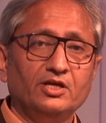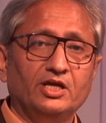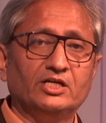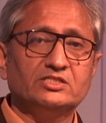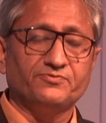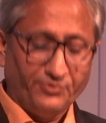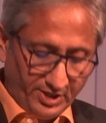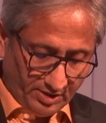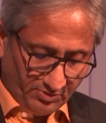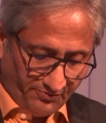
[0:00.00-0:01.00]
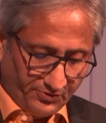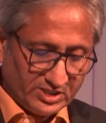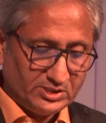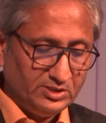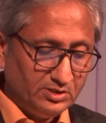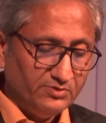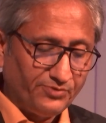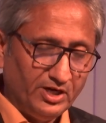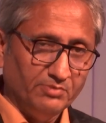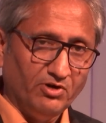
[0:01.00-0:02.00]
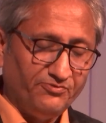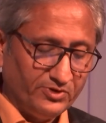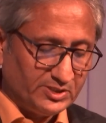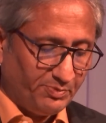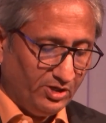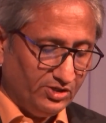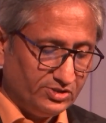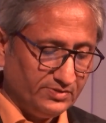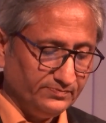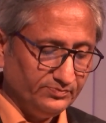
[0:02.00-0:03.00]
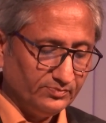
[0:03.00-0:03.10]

its freedom of speech.